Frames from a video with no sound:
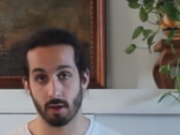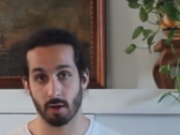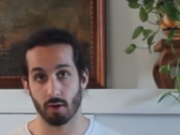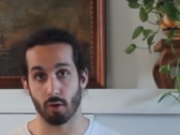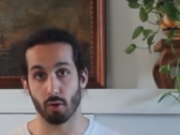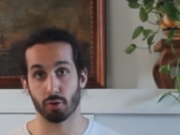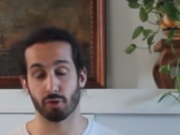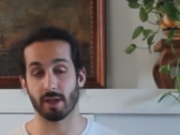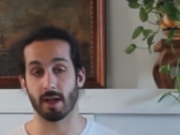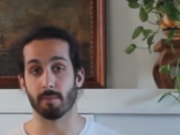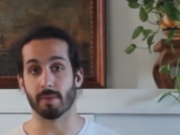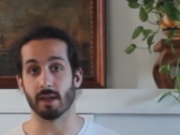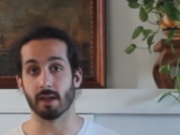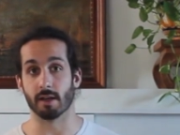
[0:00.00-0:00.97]
Also can
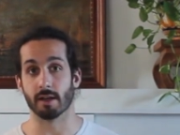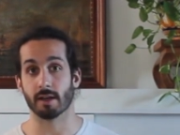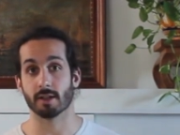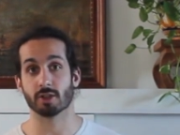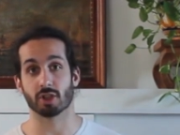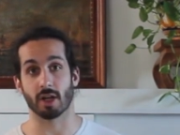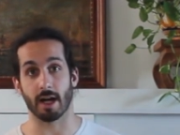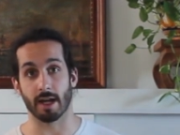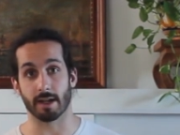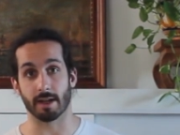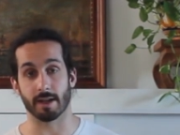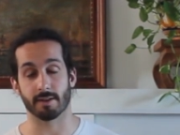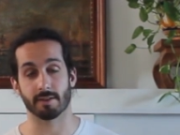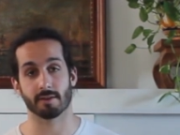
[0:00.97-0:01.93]
be
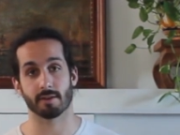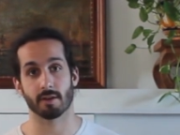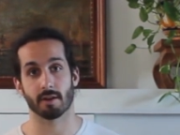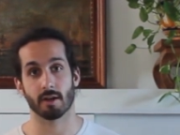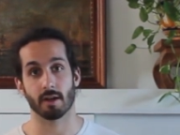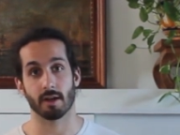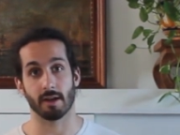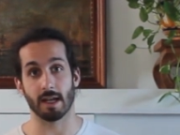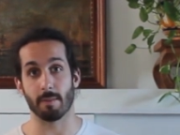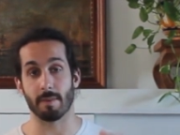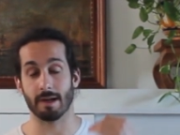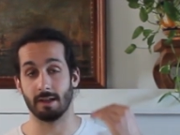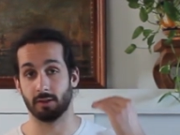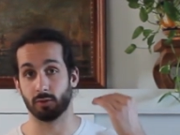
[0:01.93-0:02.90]
shyness,
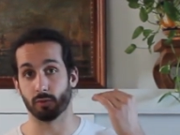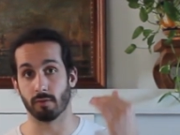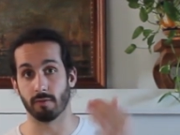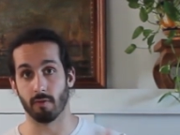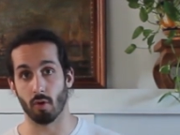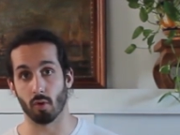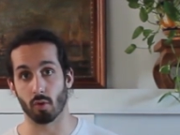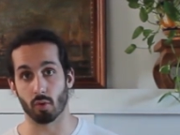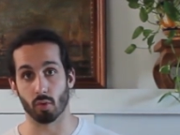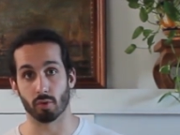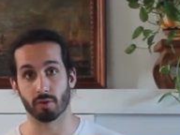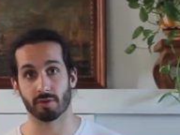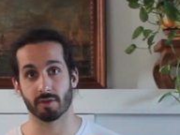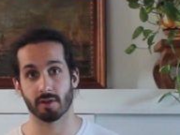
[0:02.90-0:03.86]
inability to
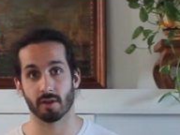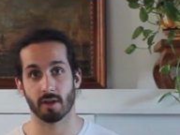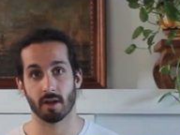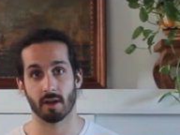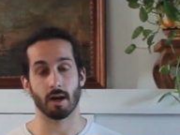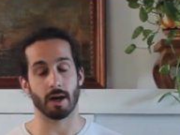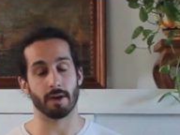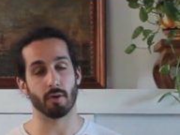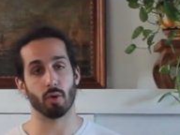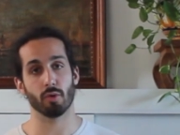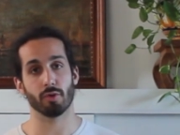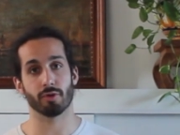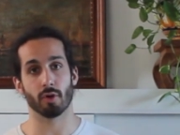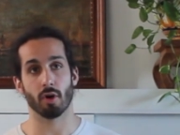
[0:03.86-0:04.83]
focus, and
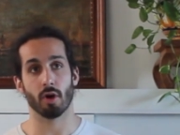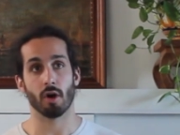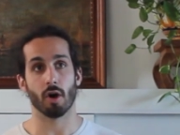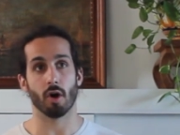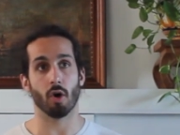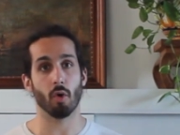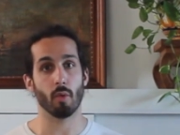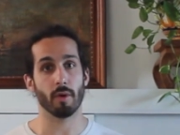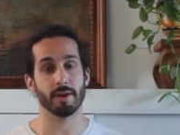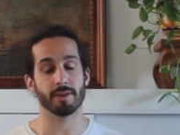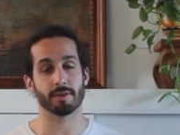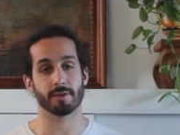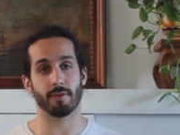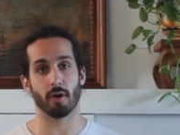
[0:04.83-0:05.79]
also always
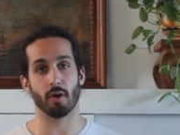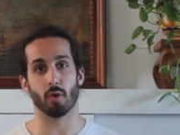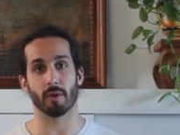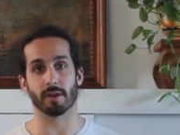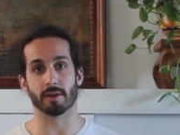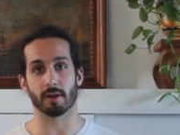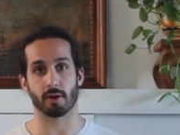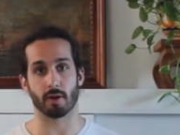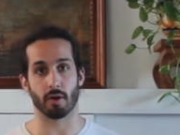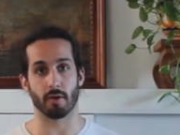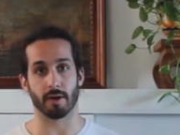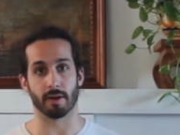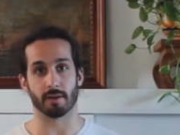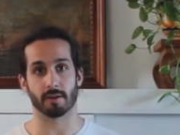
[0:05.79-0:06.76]
following the
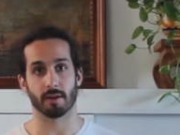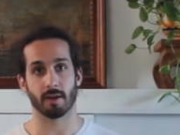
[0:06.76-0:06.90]
current